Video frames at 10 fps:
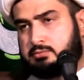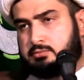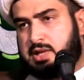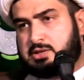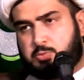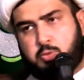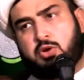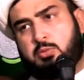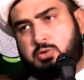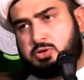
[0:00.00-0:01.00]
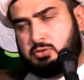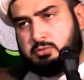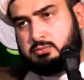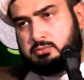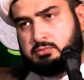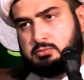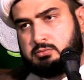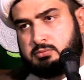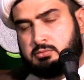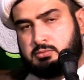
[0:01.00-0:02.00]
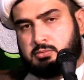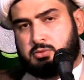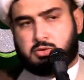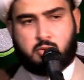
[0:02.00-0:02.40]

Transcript: That's point number two. So